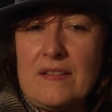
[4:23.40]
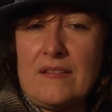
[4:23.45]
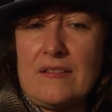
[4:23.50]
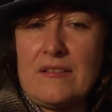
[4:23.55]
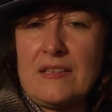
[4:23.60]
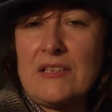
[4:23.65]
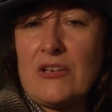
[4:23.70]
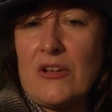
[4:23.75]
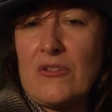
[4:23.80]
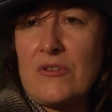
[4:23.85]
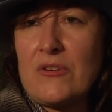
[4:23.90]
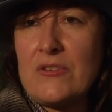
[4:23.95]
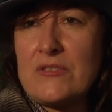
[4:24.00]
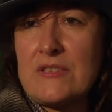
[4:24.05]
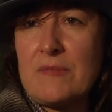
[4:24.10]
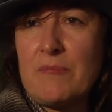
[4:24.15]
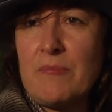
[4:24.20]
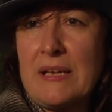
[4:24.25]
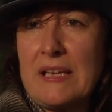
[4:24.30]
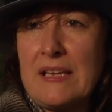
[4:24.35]
you know, there's
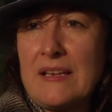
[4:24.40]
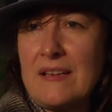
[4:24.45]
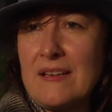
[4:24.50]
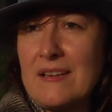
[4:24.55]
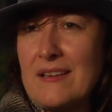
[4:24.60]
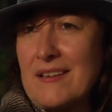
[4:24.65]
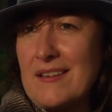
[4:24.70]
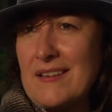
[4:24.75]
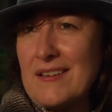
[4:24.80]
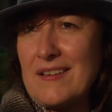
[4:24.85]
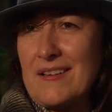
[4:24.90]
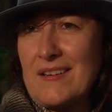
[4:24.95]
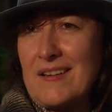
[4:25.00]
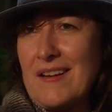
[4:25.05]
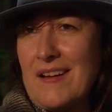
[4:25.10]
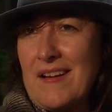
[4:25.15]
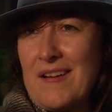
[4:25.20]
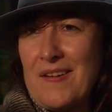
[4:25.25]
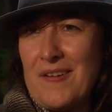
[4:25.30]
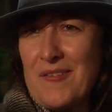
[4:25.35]
the big,
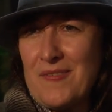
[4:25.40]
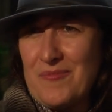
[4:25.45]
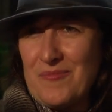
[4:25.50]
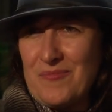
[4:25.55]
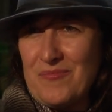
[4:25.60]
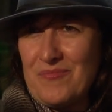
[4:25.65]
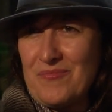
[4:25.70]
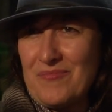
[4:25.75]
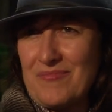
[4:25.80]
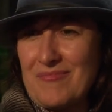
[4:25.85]
um,